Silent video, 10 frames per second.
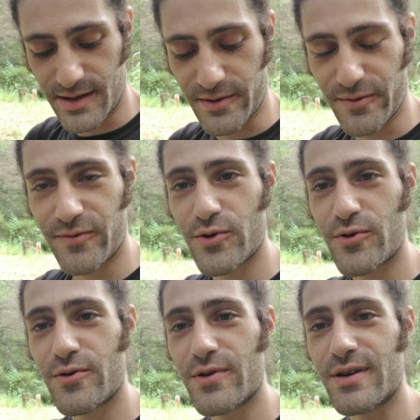the
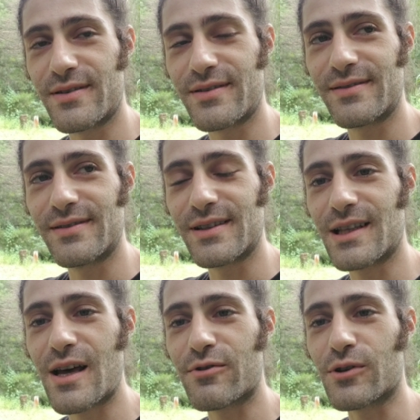food
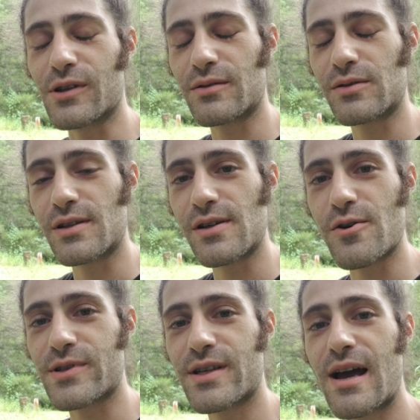level
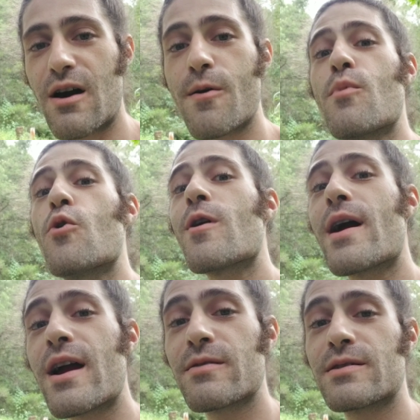goes down, more
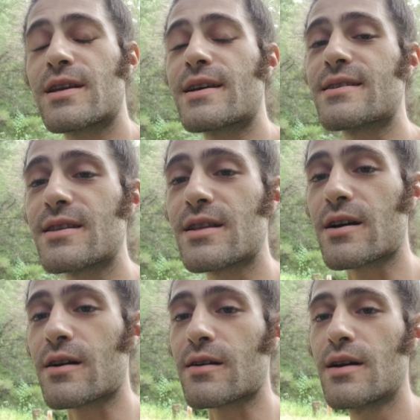air stays in
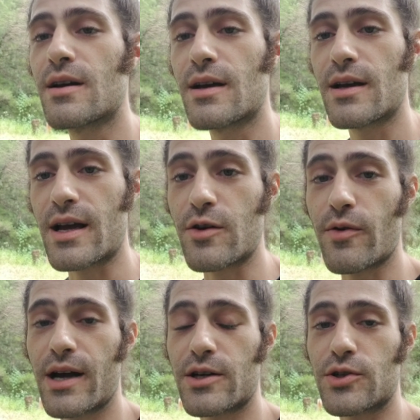there, and it
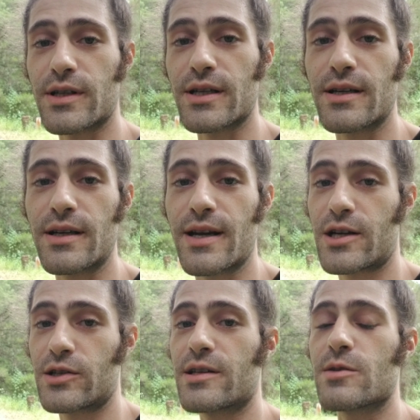actually
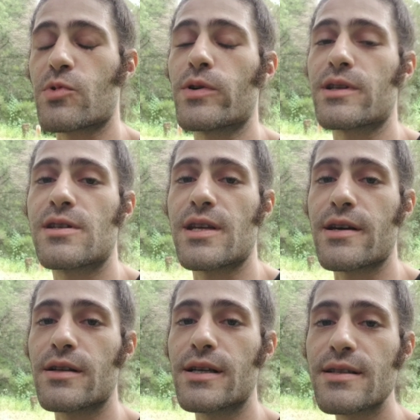ends up going
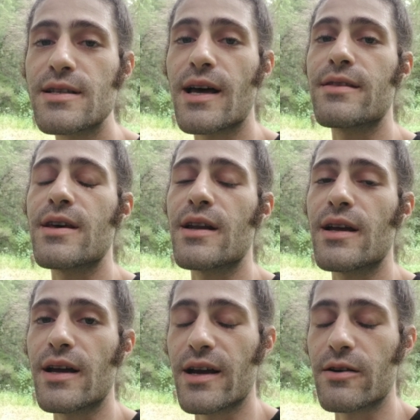stale inside that
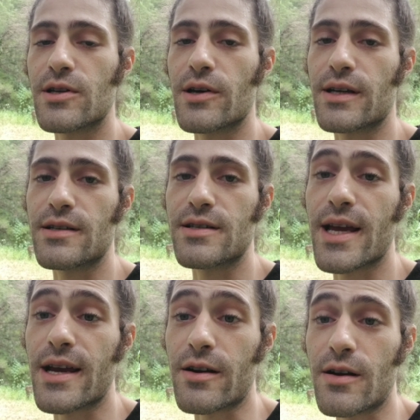airtight
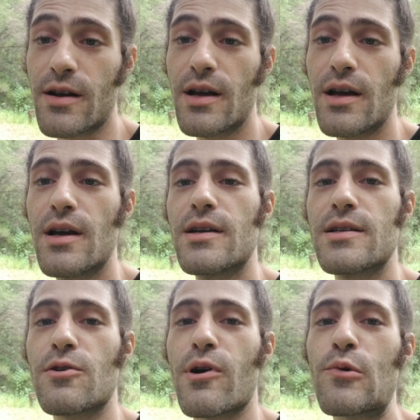container.
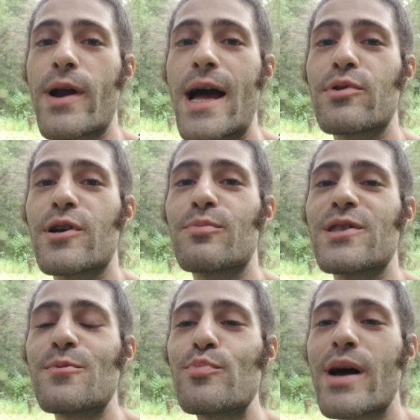So I wrap it up in
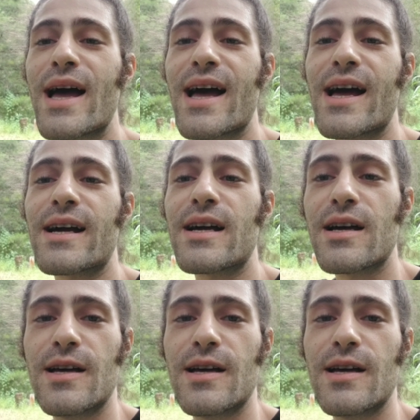the bag,